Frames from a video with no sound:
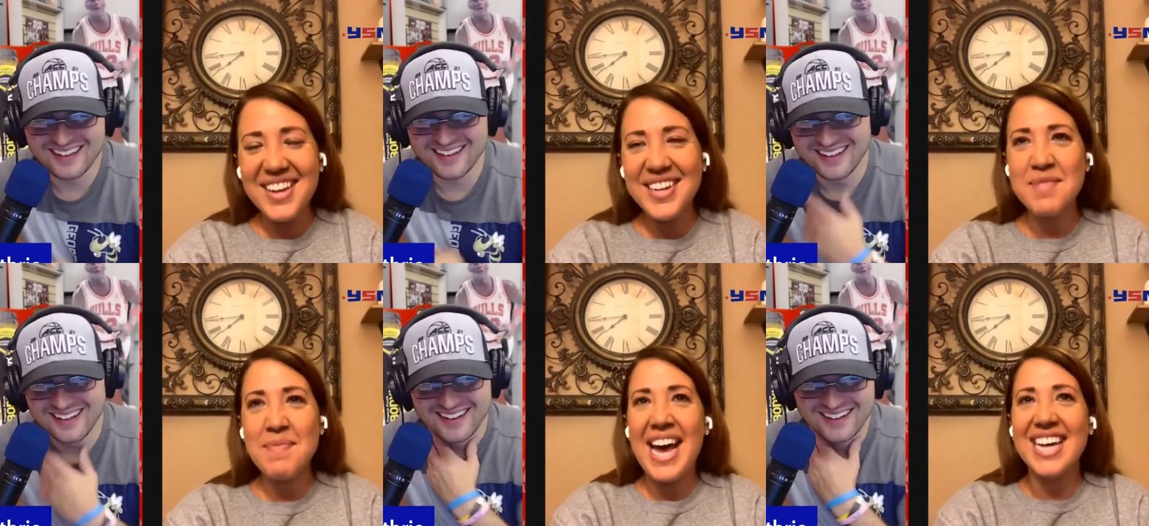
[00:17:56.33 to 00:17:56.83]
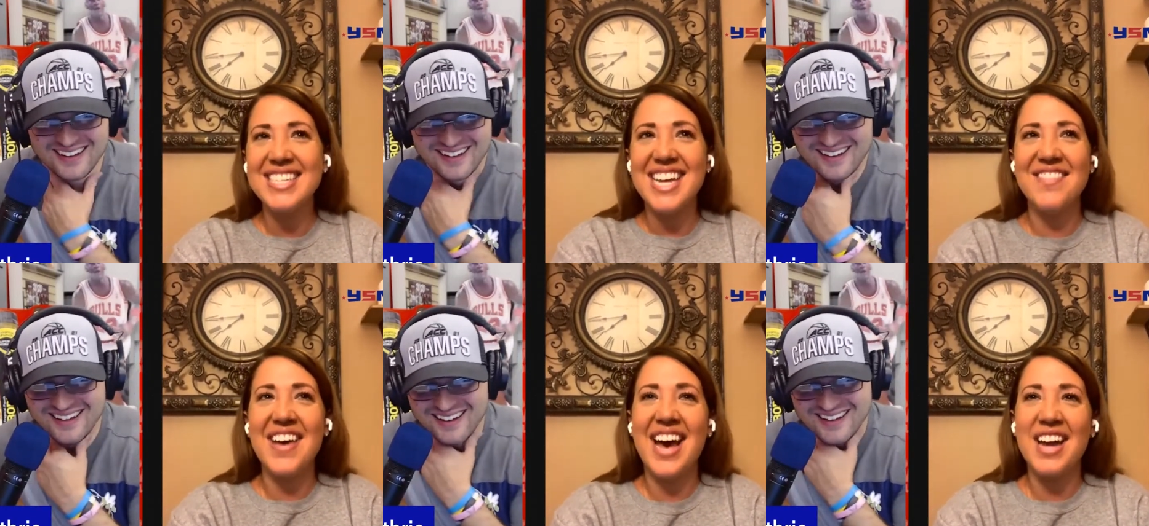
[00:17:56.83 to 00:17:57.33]
Speaker 1: years past,
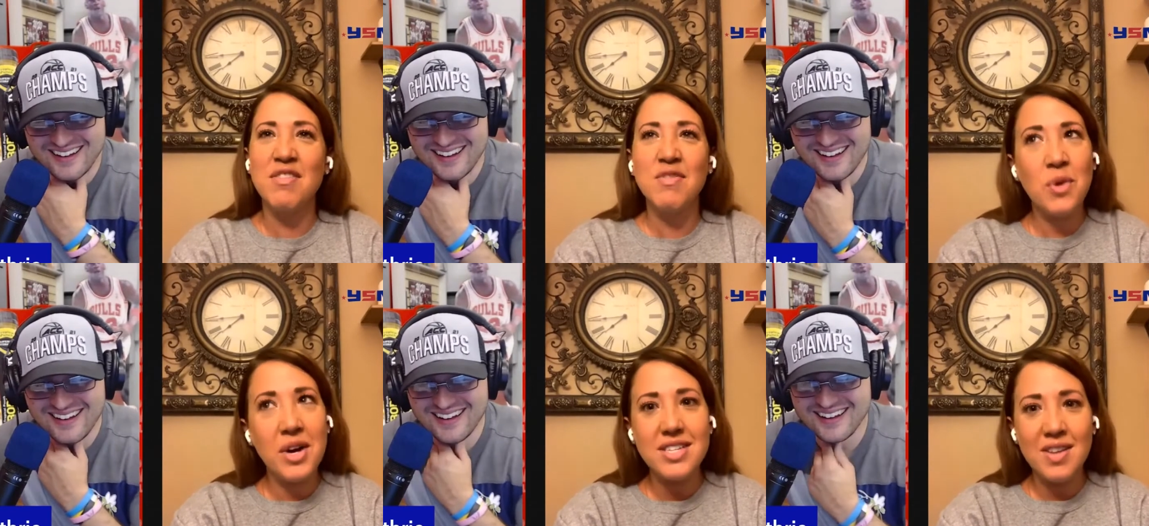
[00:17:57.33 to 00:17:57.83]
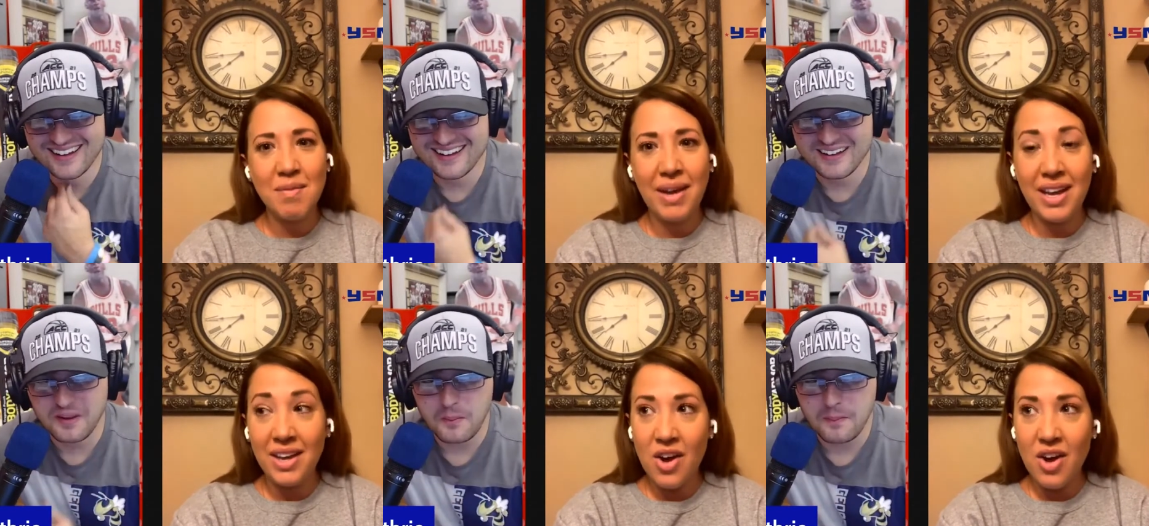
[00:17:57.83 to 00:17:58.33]
I've had forks
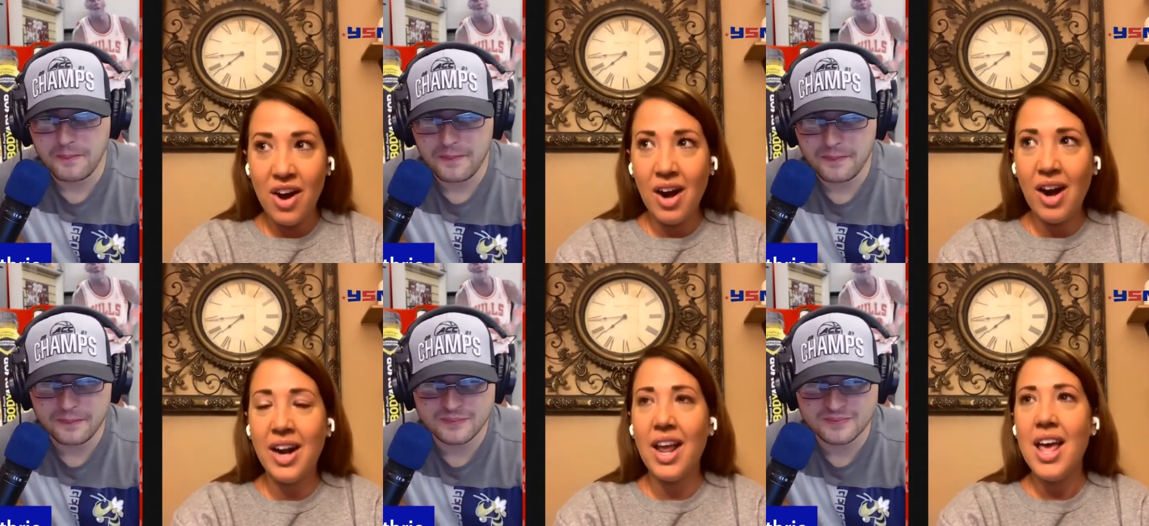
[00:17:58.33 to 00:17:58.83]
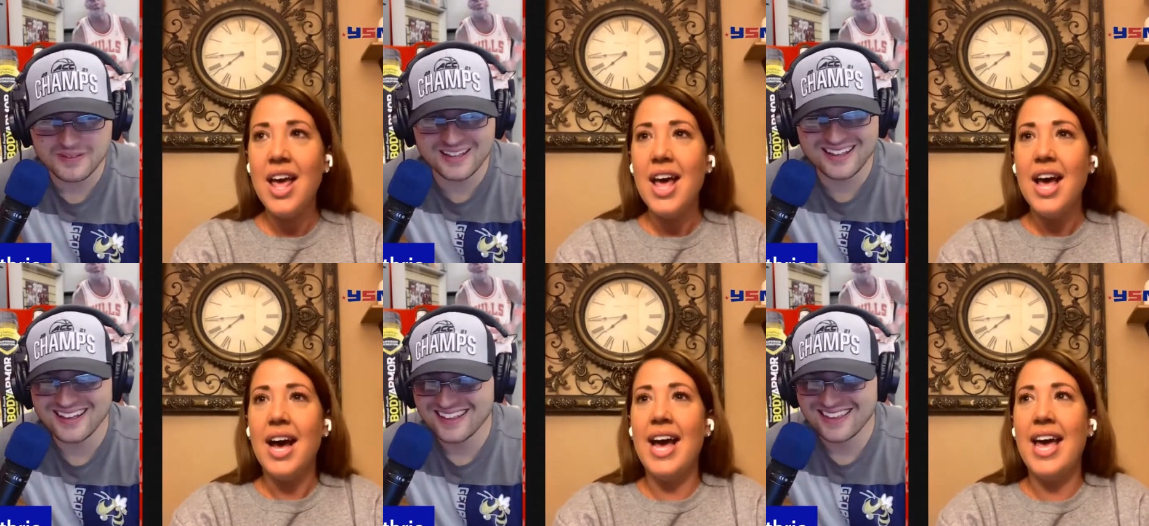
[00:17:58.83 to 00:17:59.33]
in my yard.
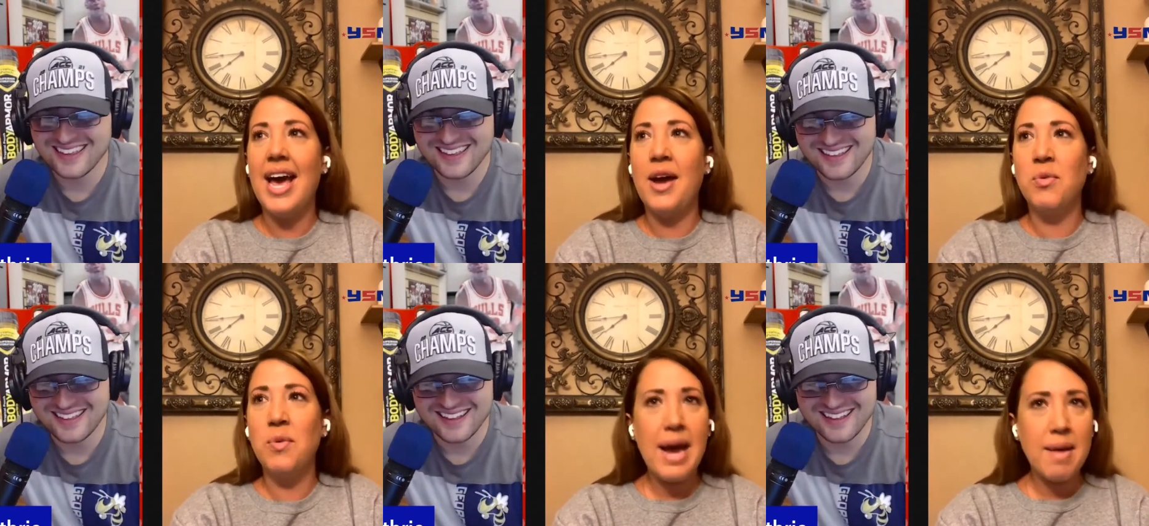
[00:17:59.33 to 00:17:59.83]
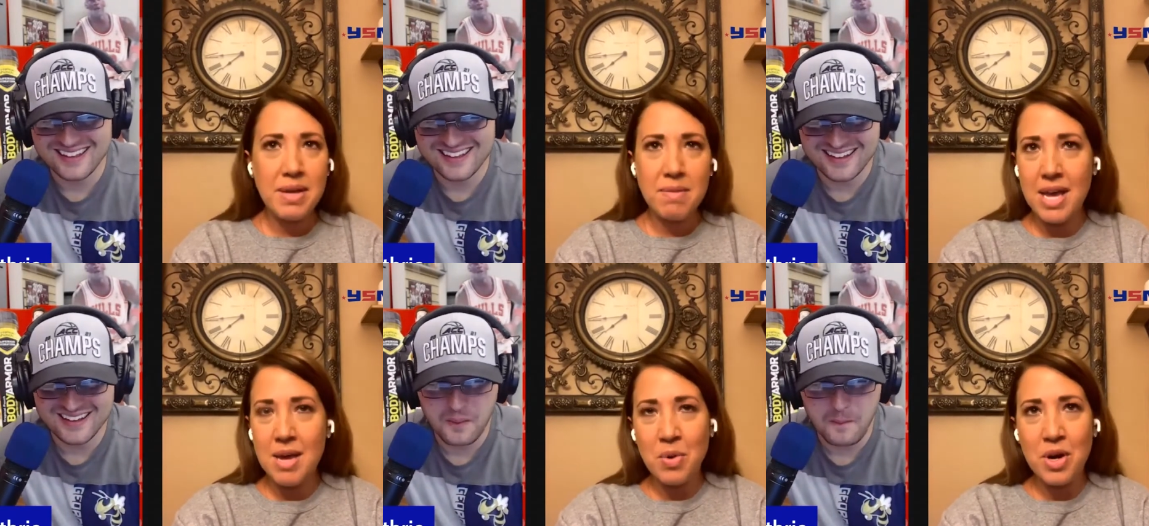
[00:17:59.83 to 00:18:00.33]
I had
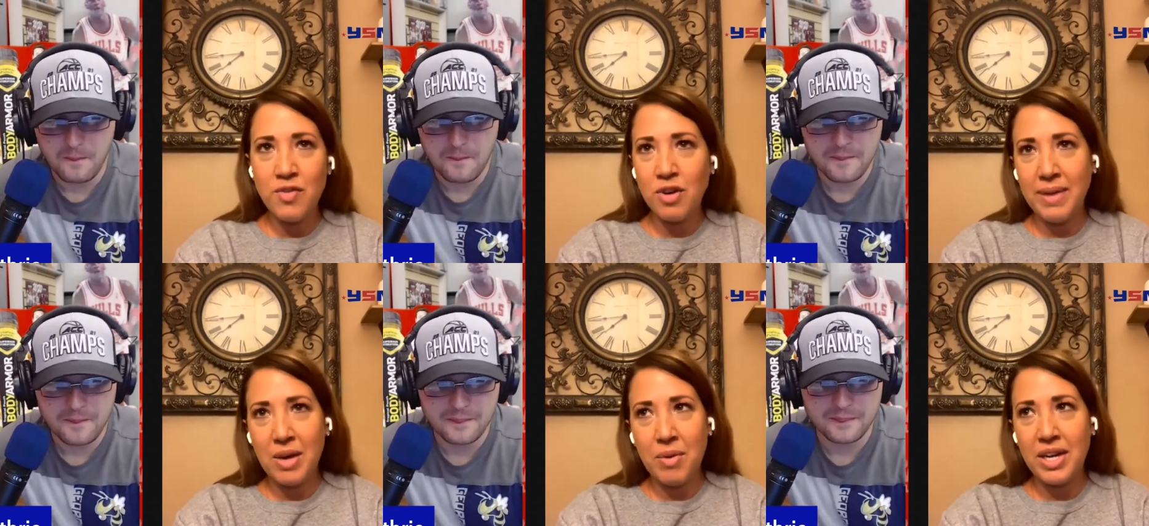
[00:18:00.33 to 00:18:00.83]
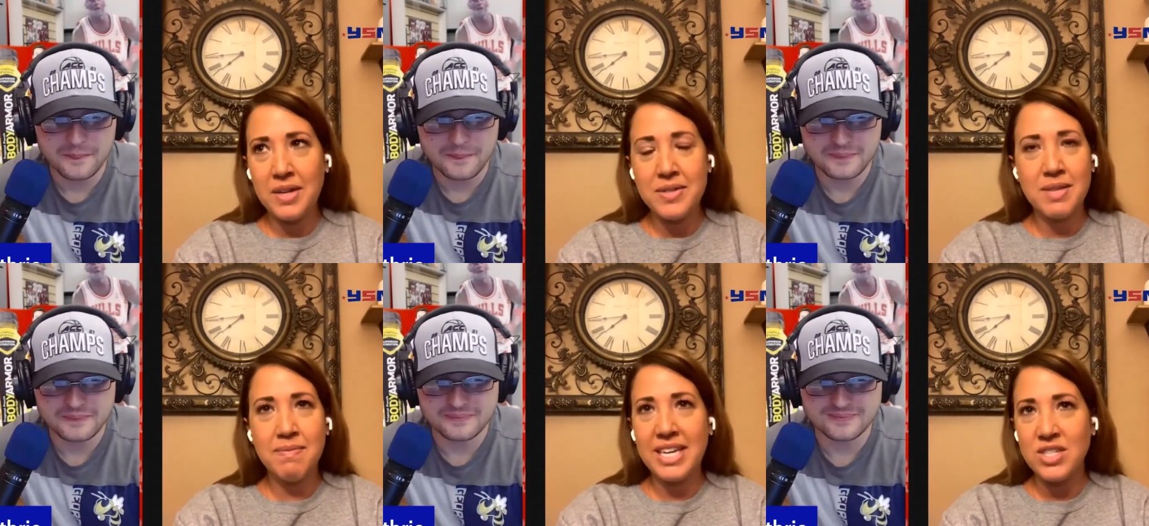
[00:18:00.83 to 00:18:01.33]
wrapping paper over my
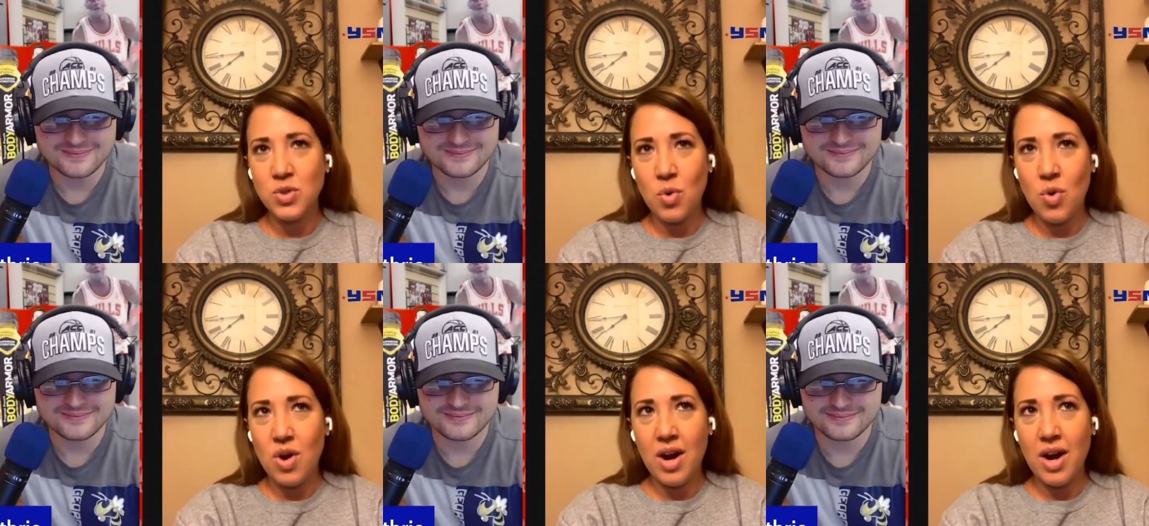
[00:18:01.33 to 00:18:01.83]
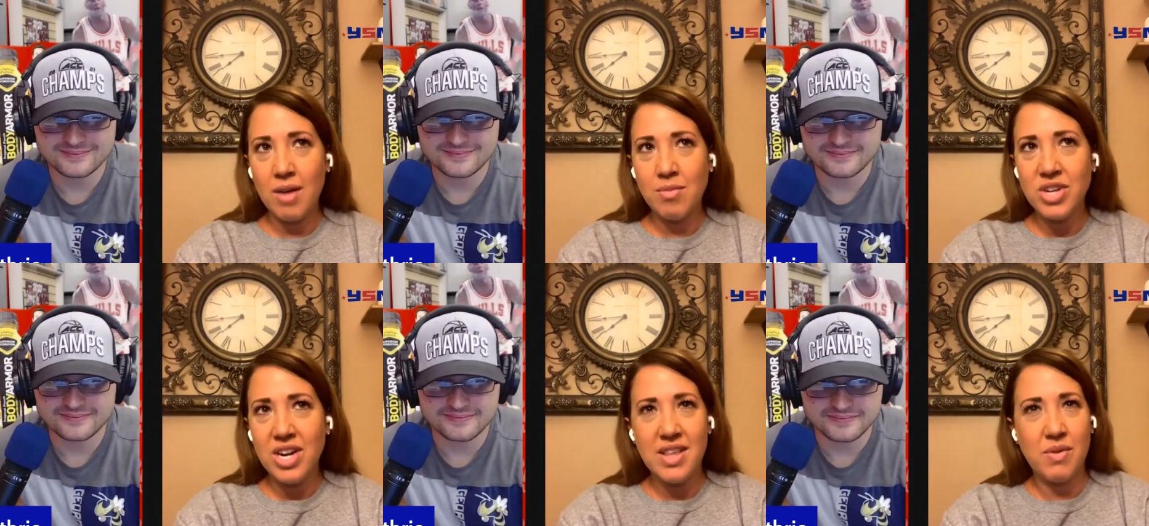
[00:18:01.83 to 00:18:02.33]
windows and my
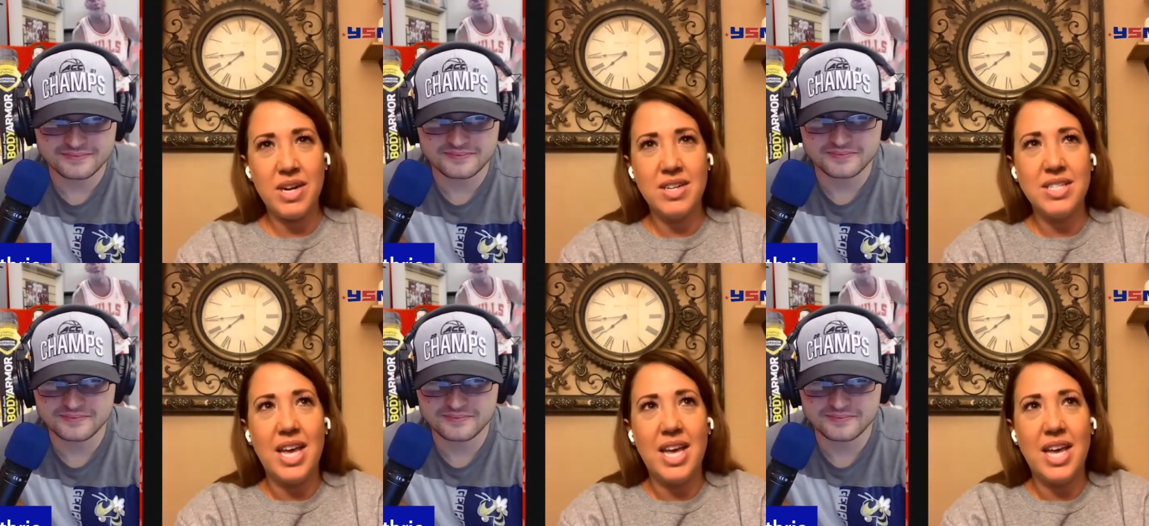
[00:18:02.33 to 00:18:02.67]
door. I'm trying to think what